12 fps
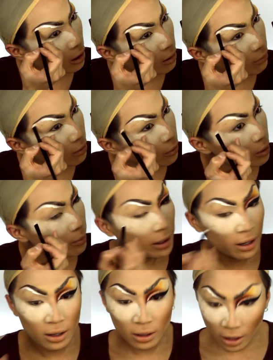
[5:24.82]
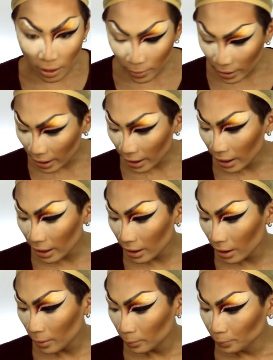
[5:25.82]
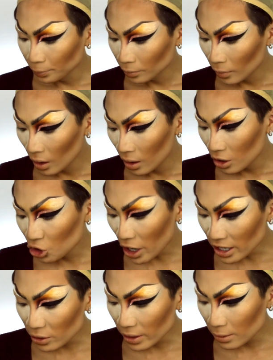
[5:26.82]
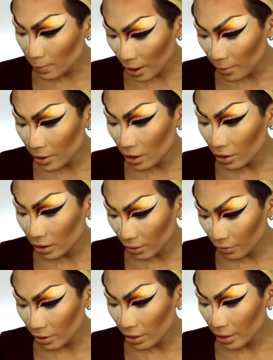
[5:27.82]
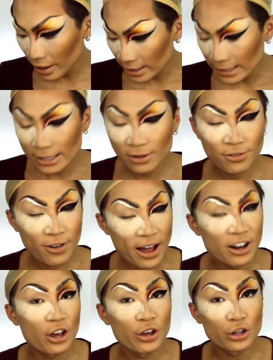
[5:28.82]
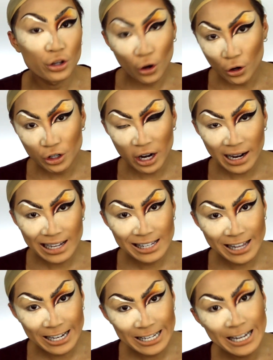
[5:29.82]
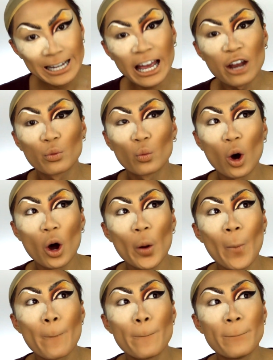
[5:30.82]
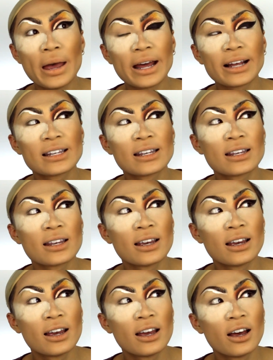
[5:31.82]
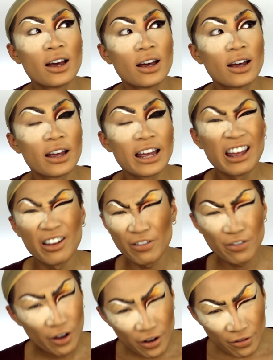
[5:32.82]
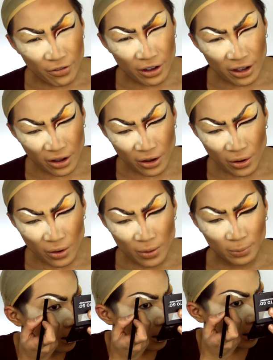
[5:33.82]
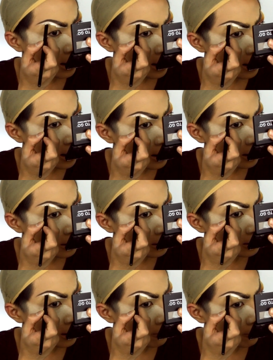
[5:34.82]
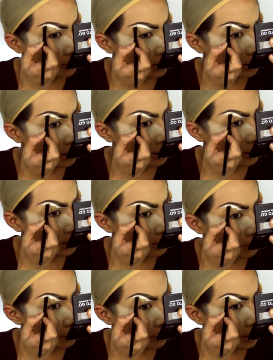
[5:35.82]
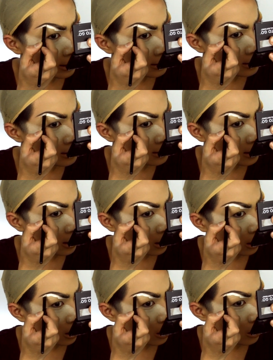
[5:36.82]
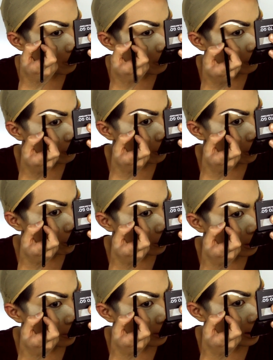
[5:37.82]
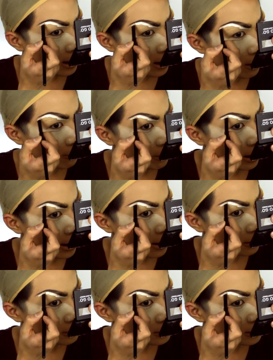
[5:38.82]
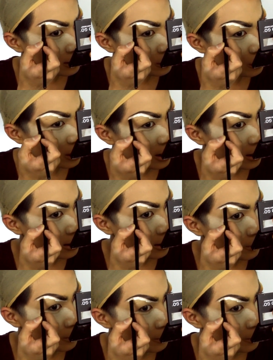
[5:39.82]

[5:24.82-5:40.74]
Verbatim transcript: if you want to be a club kid, try to experiment on different things to find your drag aesthetic and what makes it fun for you. And definitely practice a lot before going out of the house in drag.